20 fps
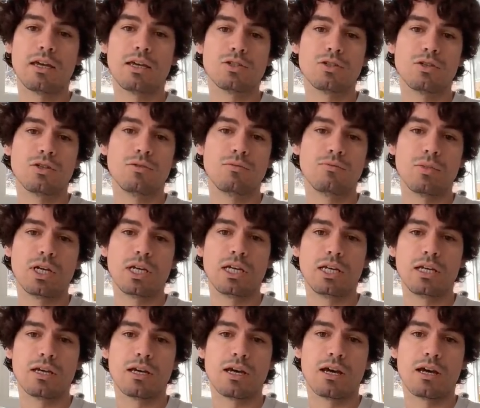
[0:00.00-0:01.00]
issued
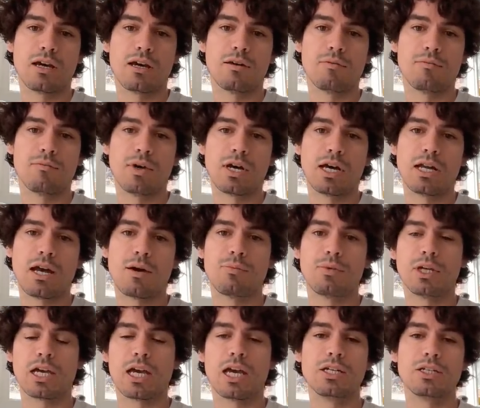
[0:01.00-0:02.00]
me an
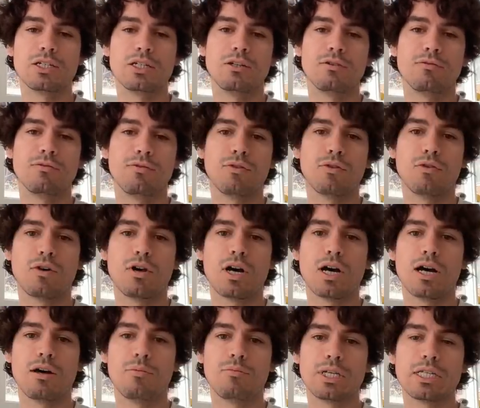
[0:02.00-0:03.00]
application for
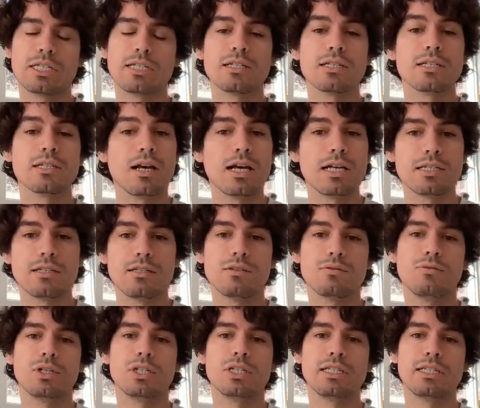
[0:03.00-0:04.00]
a business
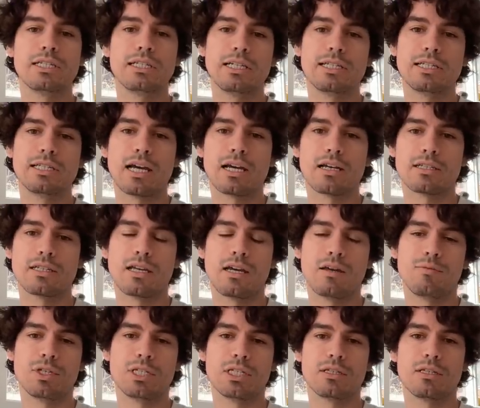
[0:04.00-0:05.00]
license, which is the exact
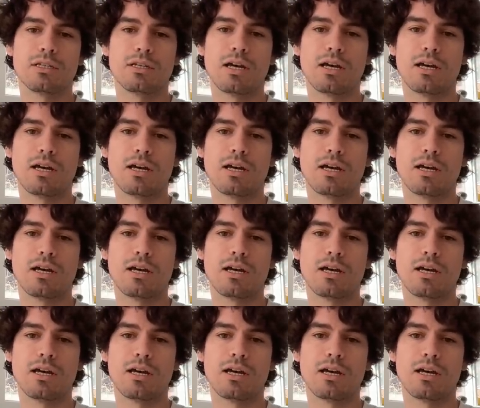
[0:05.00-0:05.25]
same as